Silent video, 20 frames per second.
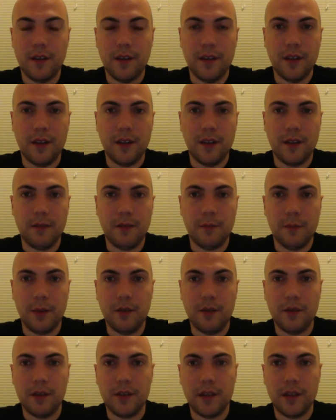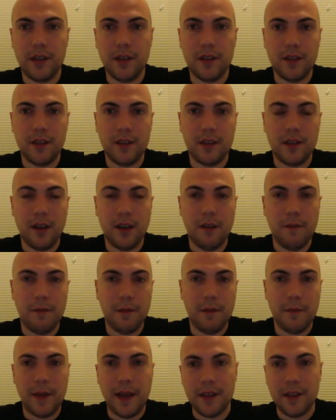the computer sciencey stuff, the
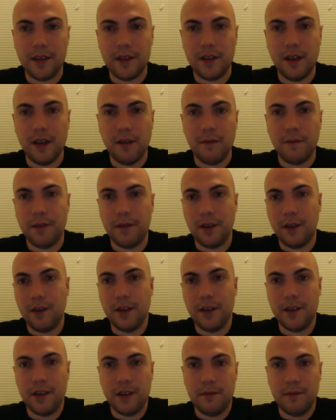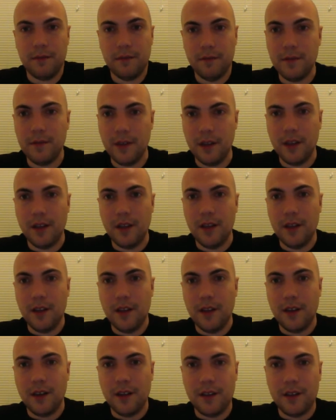math stuff. You know, I did,
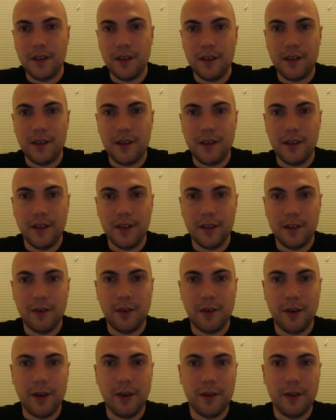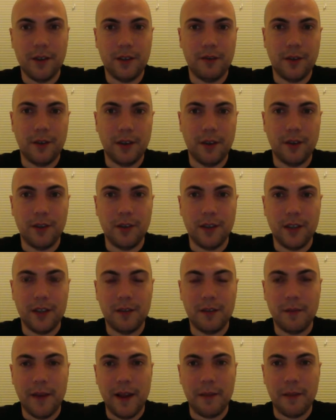I did uh, go to college very early as
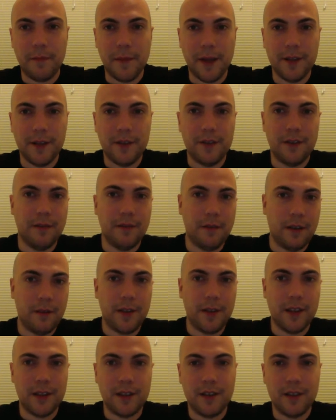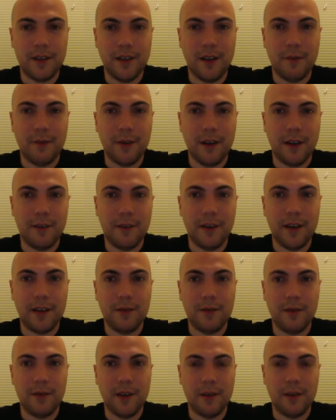a math major, even if that's not what I
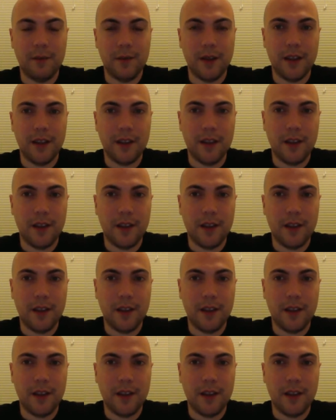graduated with.